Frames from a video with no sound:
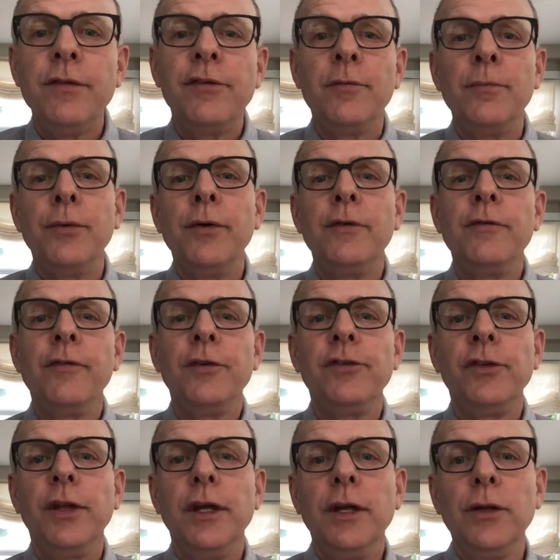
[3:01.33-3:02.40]
It's important for us
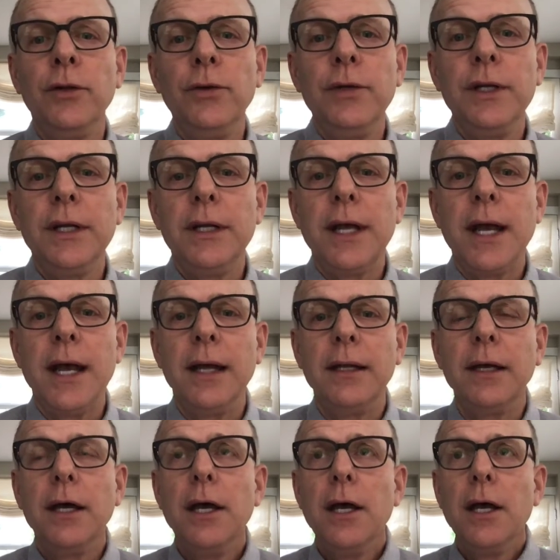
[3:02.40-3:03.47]
to include it at
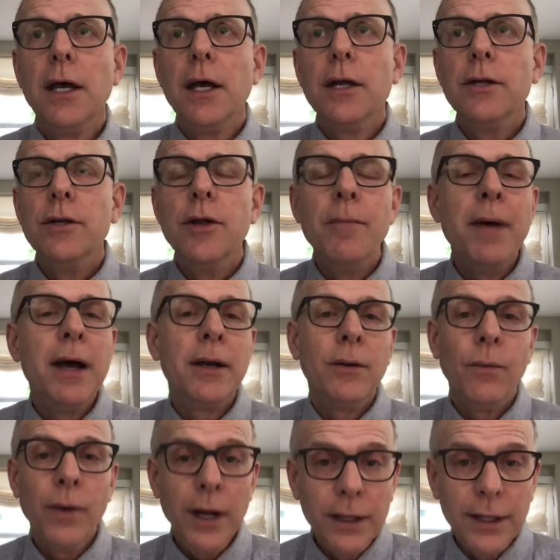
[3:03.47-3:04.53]
no matter
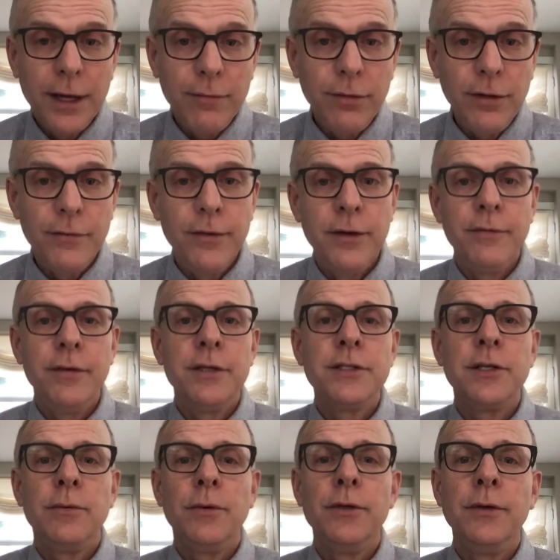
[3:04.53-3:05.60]
what level of
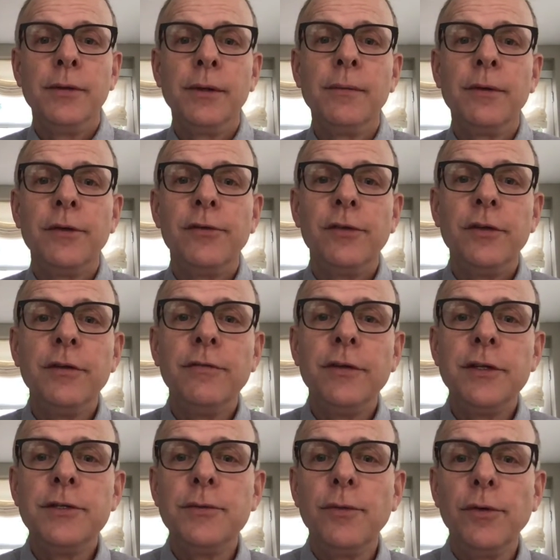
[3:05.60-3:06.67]
intervention we're doing, whether it's
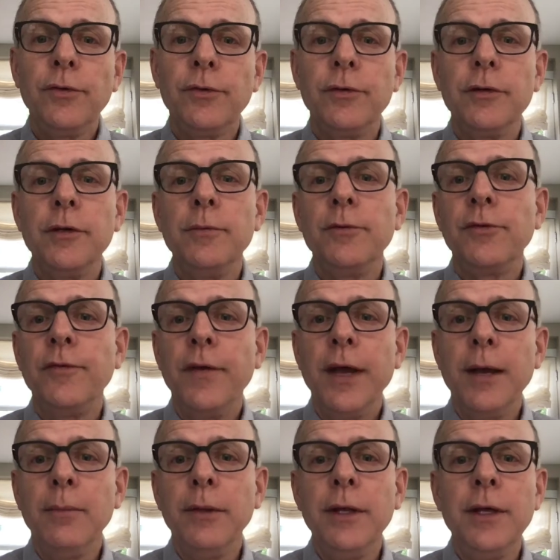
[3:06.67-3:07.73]
individuals, groups,
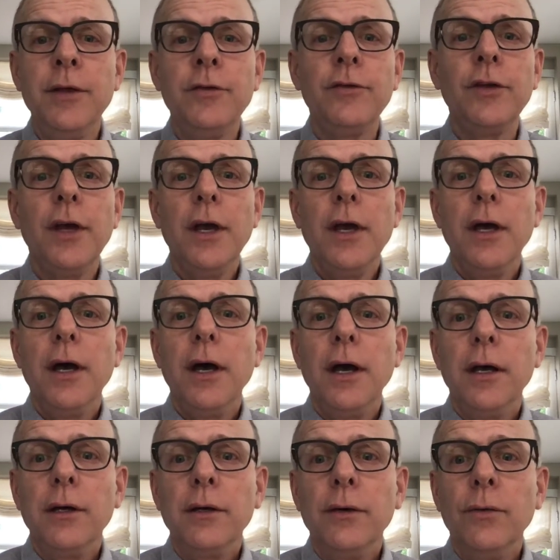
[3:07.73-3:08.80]
families,
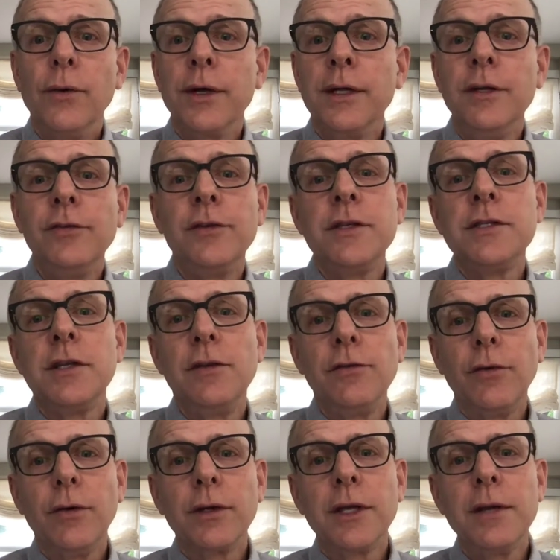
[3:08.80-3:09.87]
organizations,
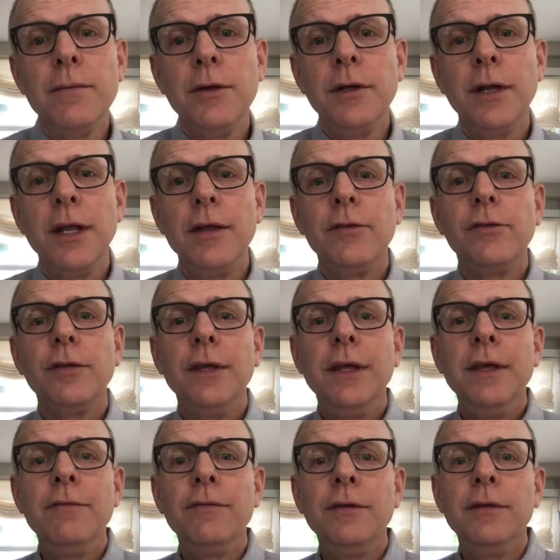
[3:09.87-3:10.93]
or communities.
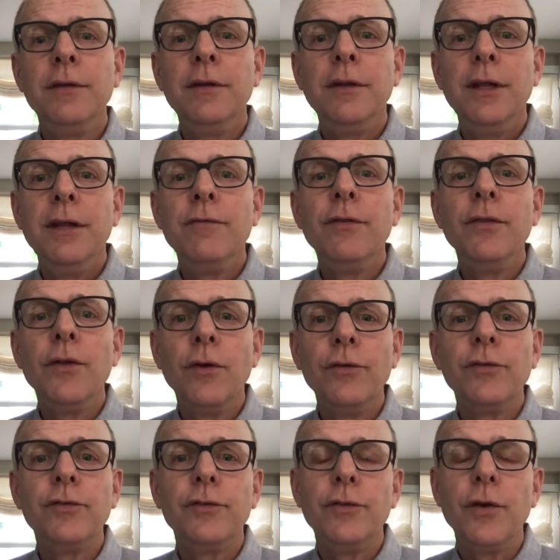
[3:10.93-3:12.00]
Even
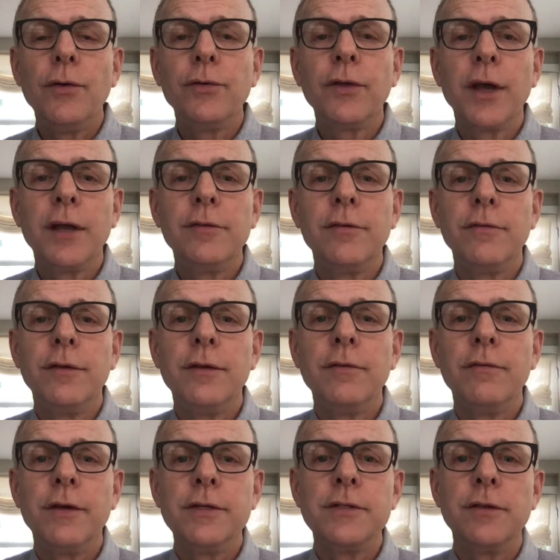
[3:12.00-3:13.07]
those kinds of
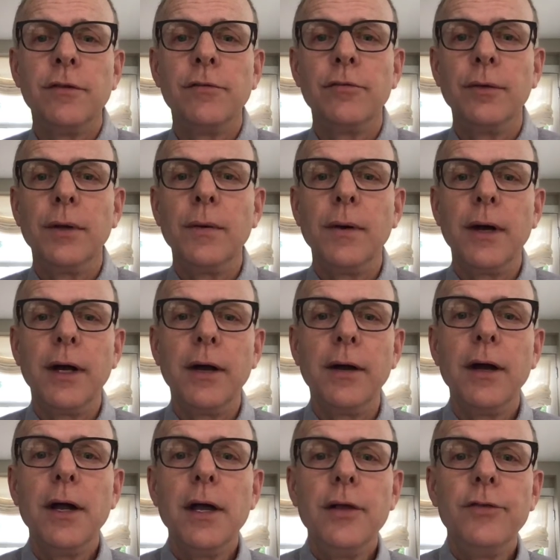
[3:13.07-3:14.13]
interventions require
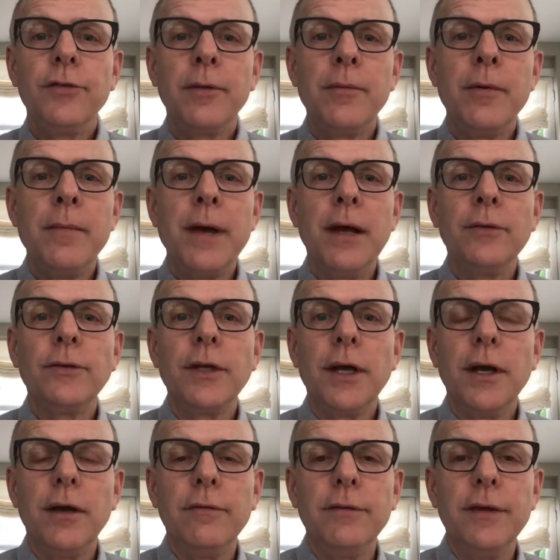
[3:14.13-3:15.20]
some amount
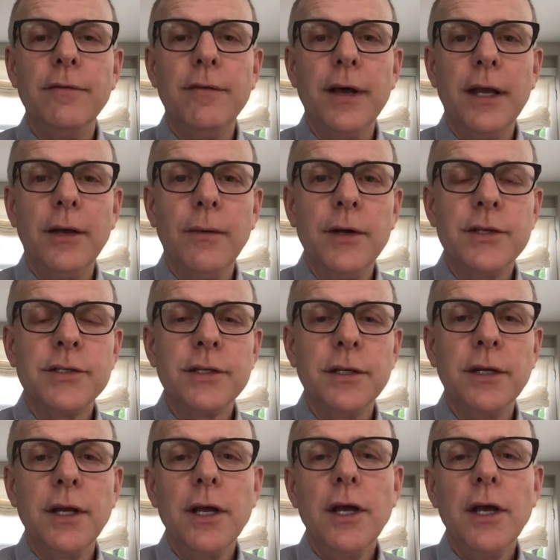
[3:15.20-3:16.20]
of evaluation.